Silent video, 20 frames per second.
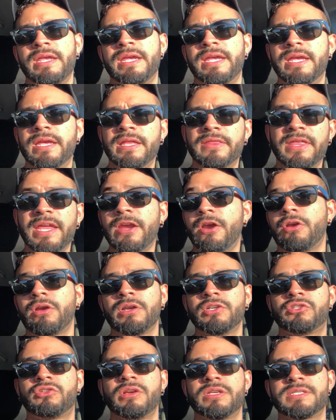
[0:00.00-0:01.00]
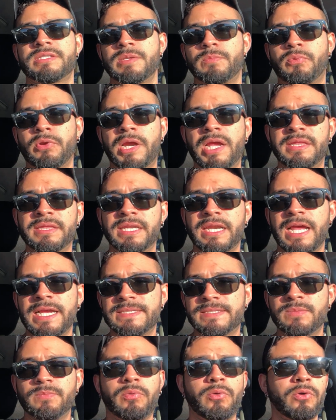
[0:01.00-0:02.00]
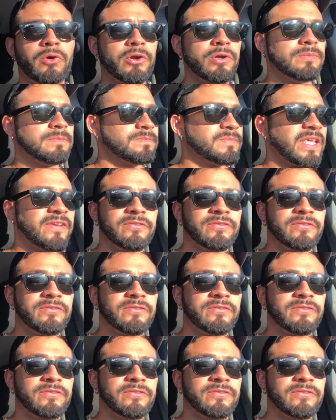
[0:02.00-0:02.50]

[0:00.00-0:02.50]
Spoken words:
They are a trusted brand that I support.